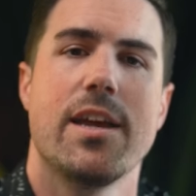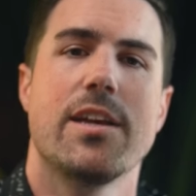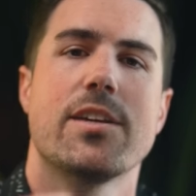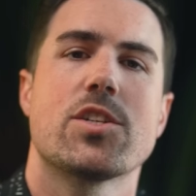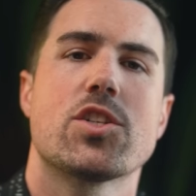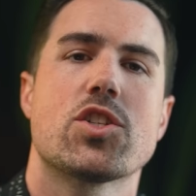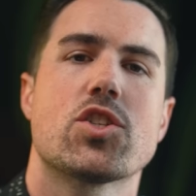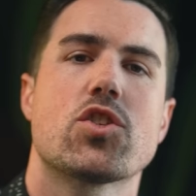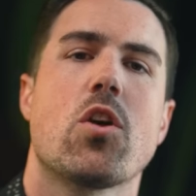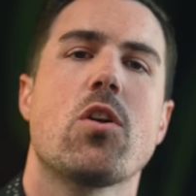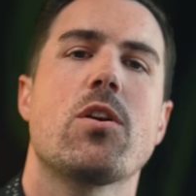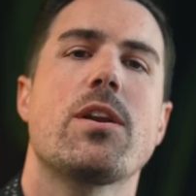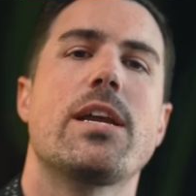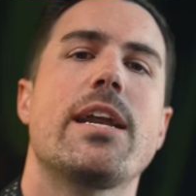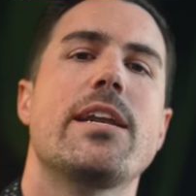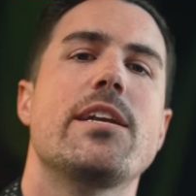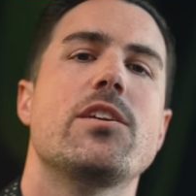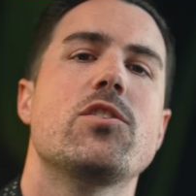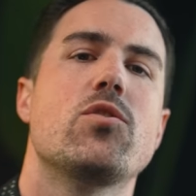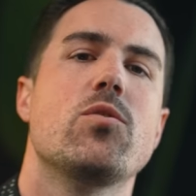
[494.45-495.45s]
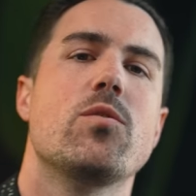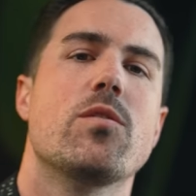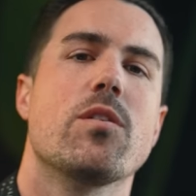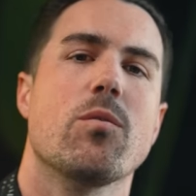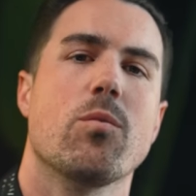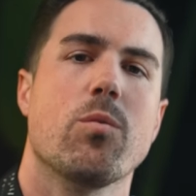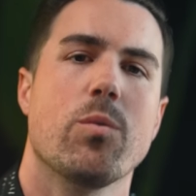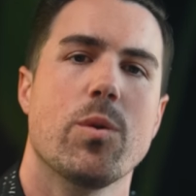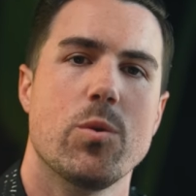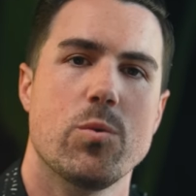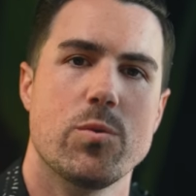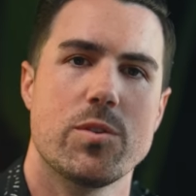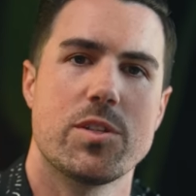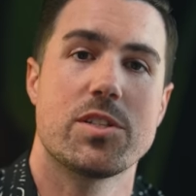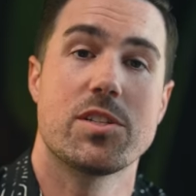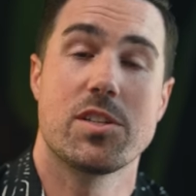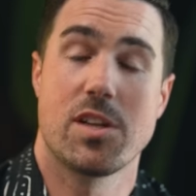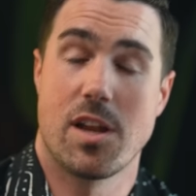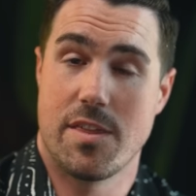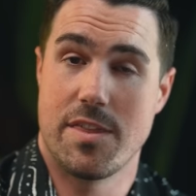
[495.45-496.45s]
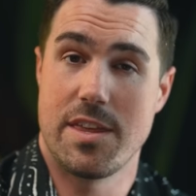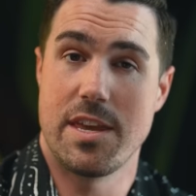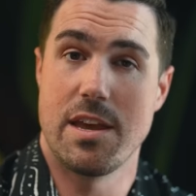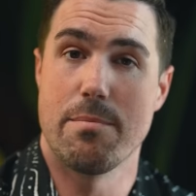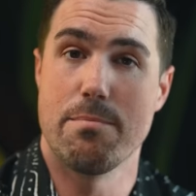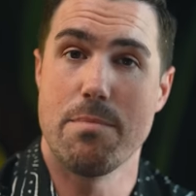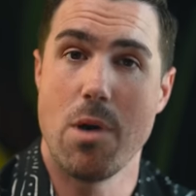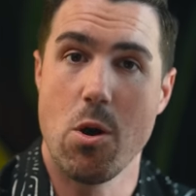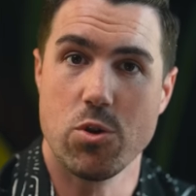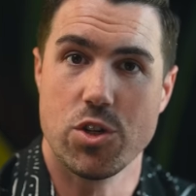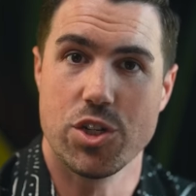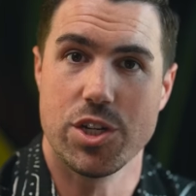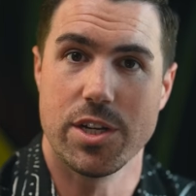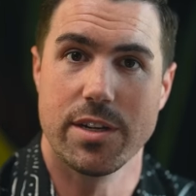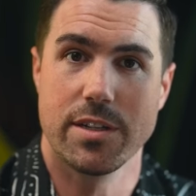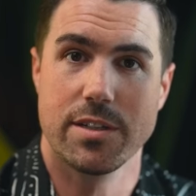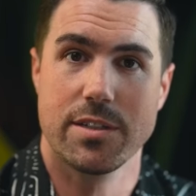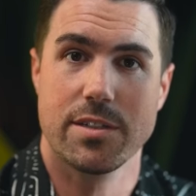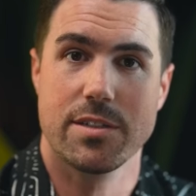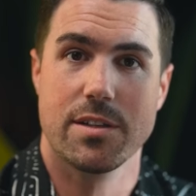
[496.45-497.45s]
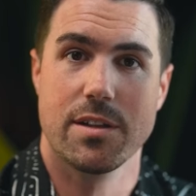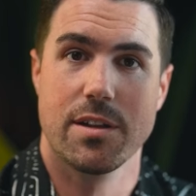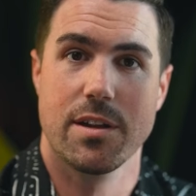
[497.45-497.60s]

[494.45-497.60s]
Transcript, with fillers: start getting to the roots, the emotions.